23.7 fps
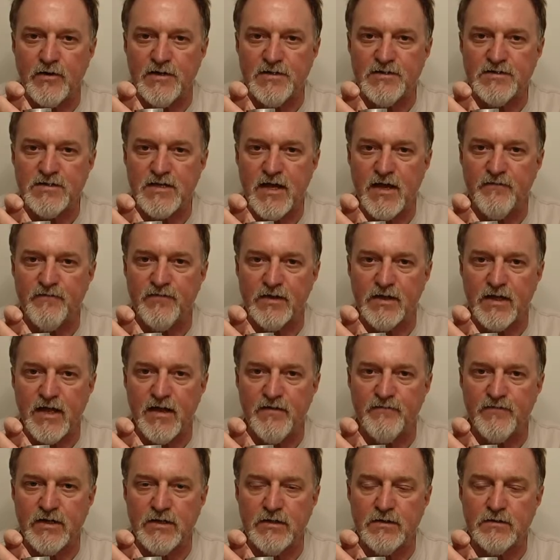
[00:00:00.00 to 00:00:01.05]
is
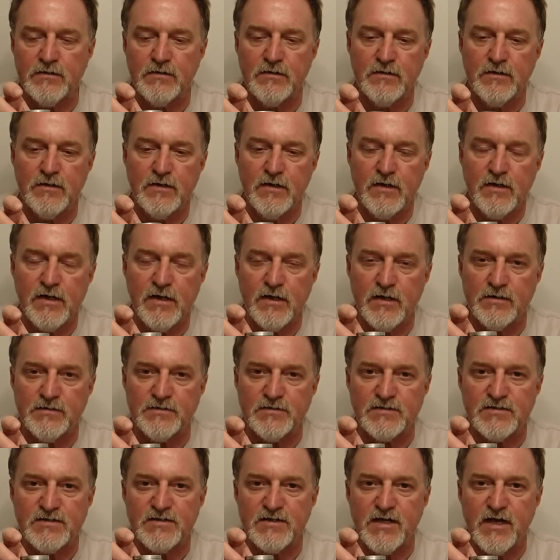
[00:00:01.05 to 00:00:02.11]
F11, and
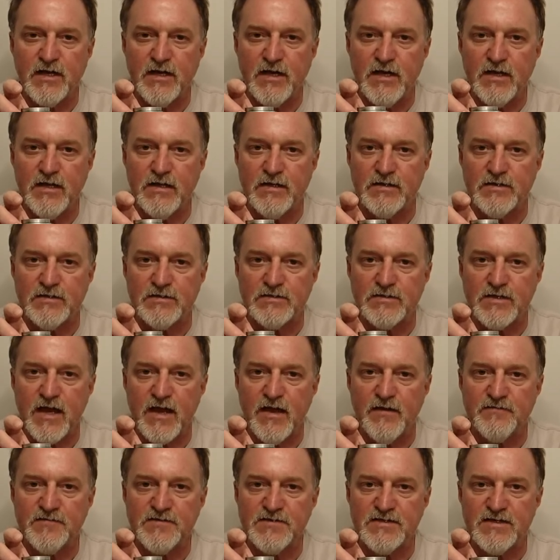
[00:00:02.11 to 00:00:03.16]
sunny is
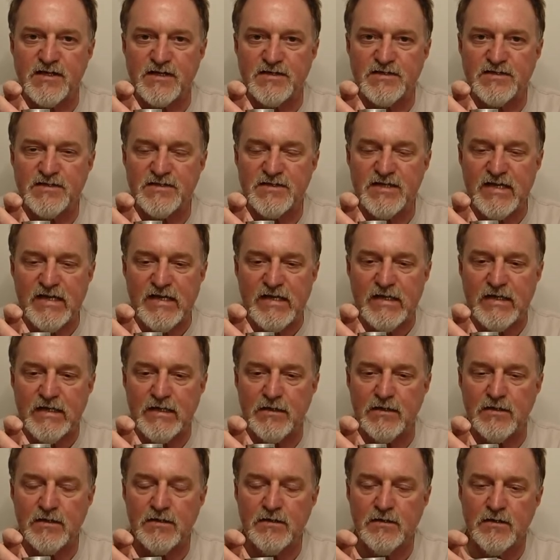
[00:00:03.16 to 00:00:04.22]

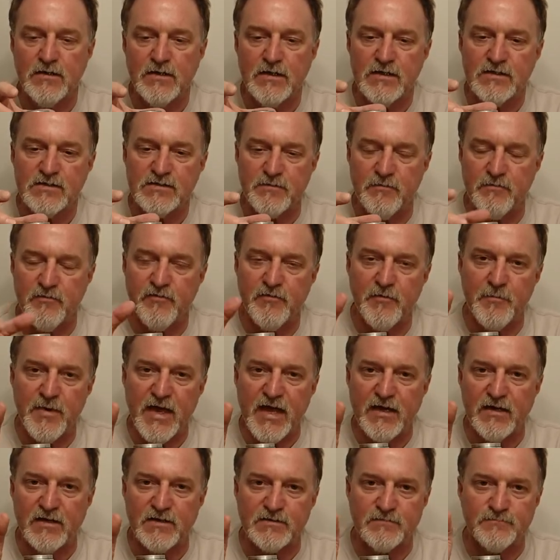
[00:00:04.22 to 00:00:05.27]
F16. Some of them
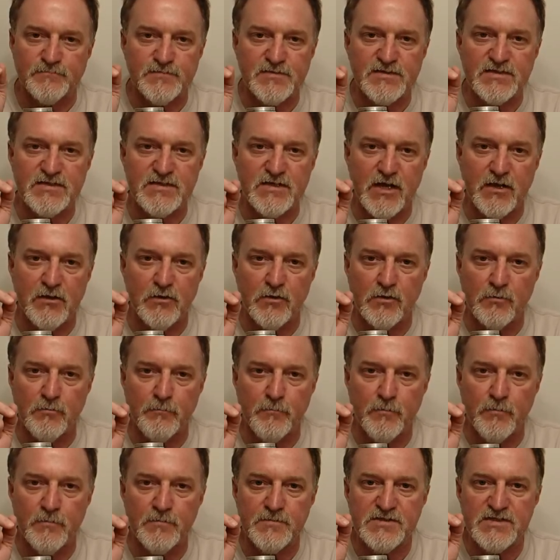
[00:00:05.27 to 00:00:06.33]
had a sail,
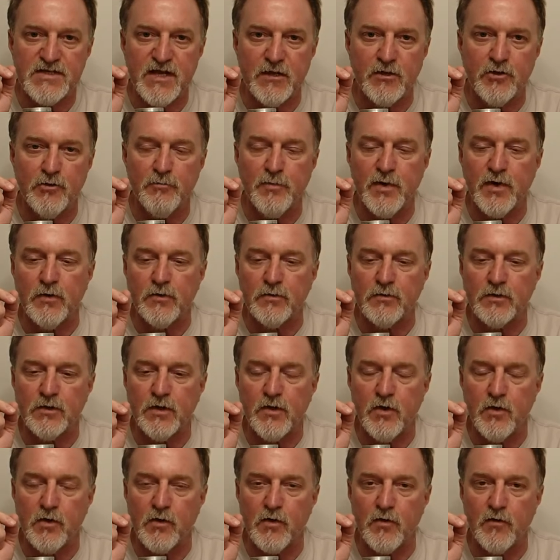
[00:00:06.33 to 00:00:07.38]
sailboat
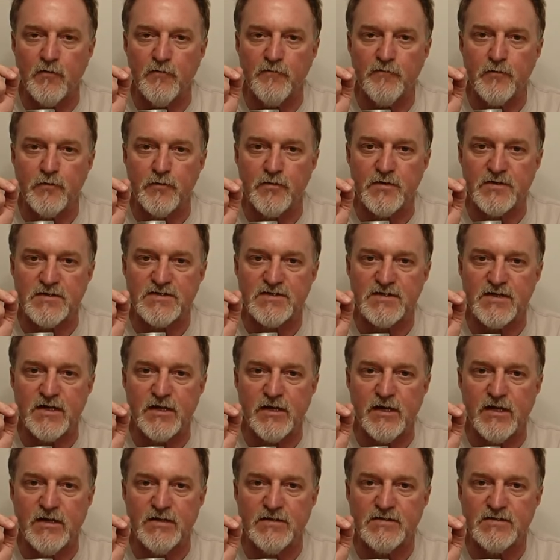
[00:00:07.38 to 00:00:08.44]
logo for the
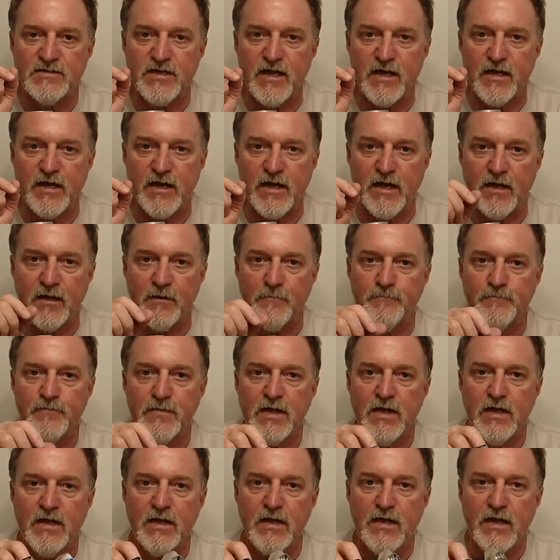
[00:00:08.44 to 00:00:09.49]
sunny setting.
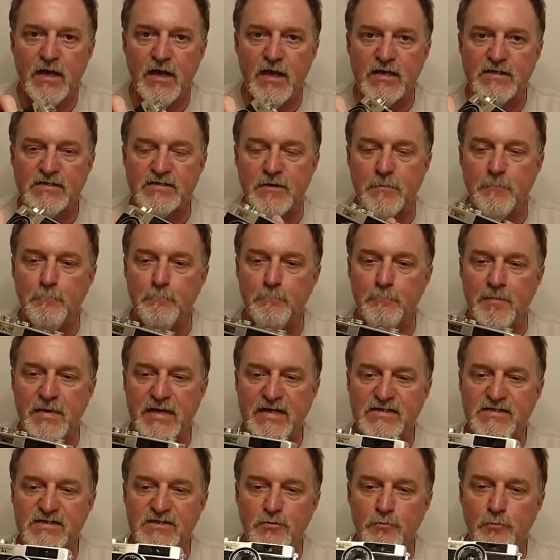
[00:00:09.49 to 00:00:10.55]
Has a
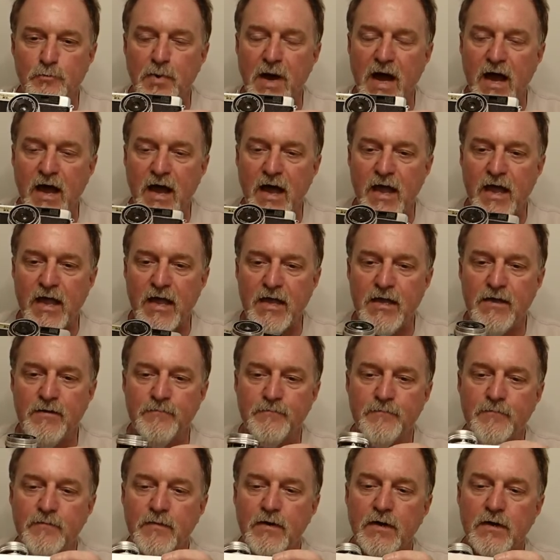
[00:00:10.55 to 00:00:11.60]
Misipai
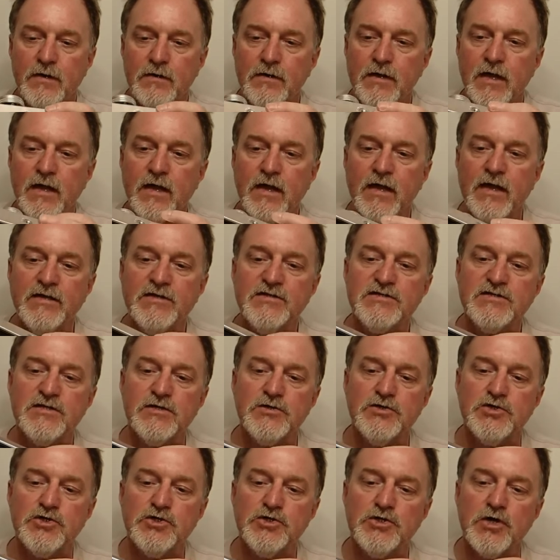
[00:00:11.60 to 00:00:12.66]

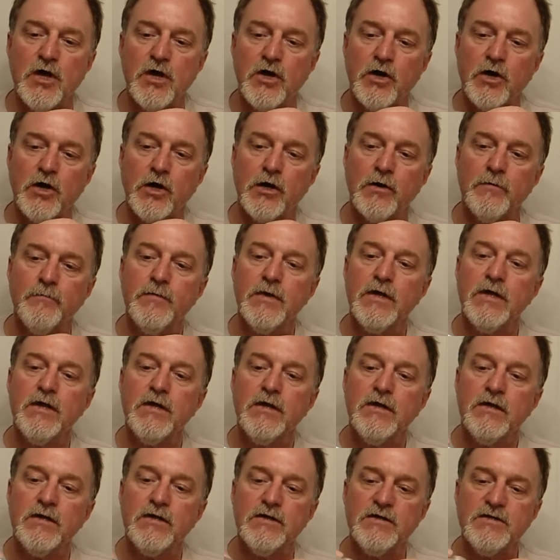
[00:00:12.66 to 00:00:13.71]
instant shutter.
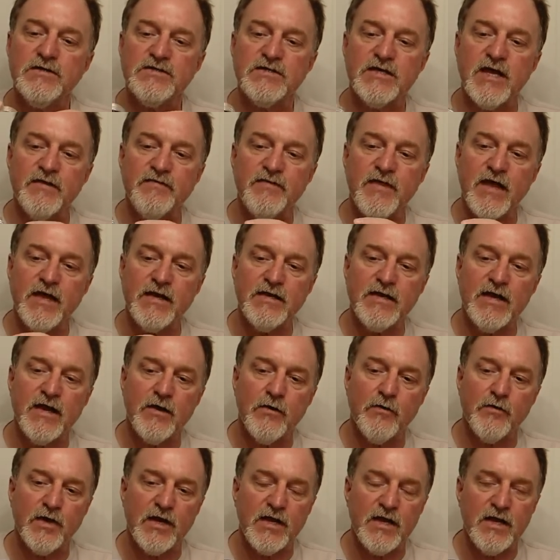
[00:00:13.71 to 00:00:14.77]
You set that
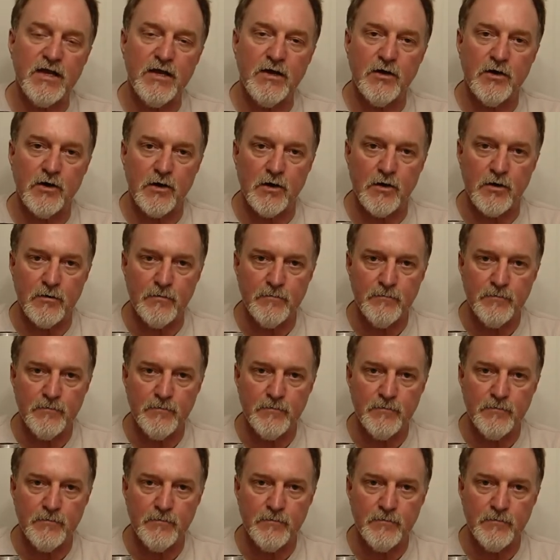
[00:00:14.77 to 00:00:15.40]
down here,